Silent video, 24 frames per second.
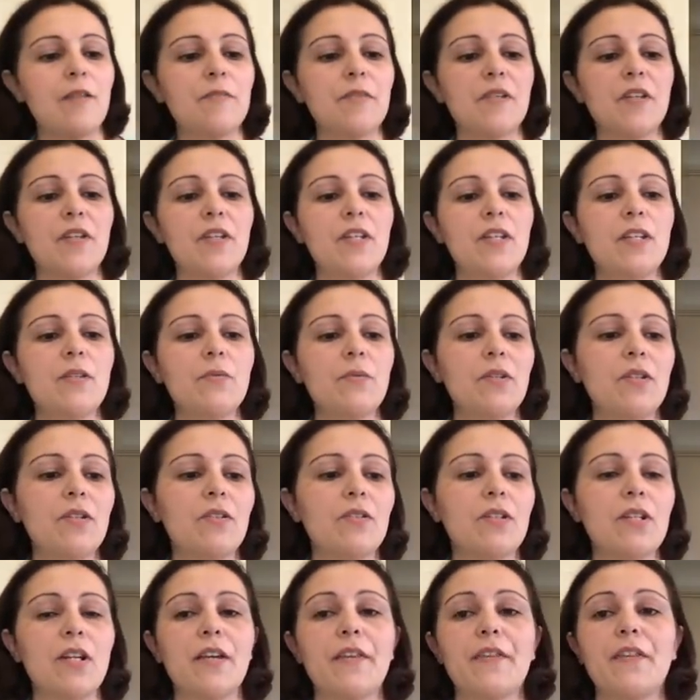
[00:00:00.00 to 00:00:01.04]
So here's what it
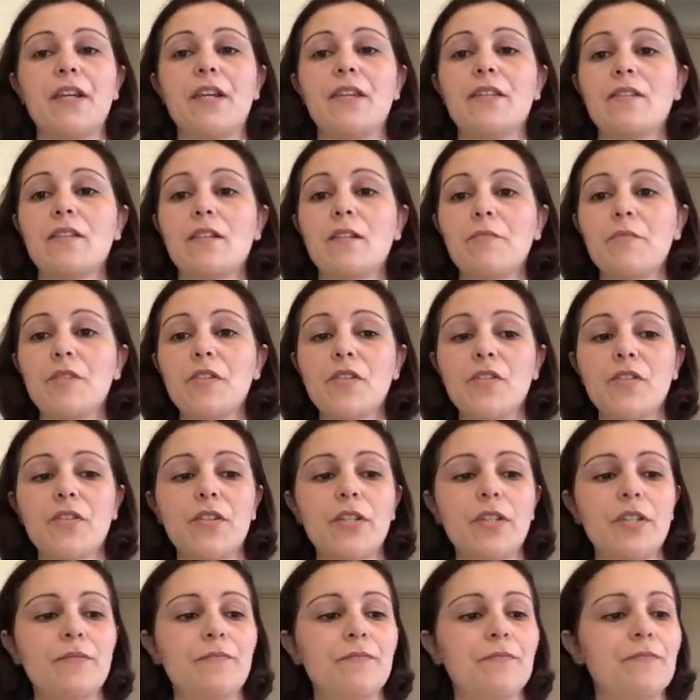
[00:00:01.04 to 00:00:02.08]
looked like the last time you
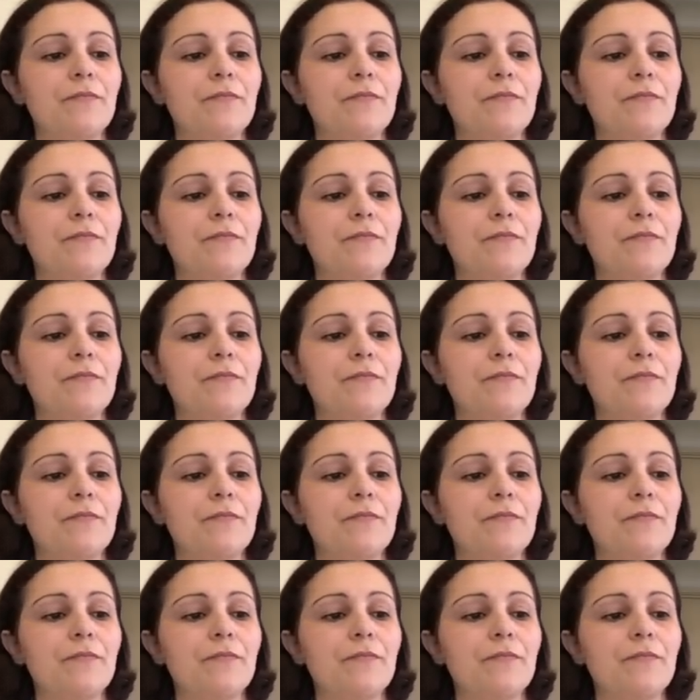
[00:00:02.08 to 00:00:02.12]
saw it.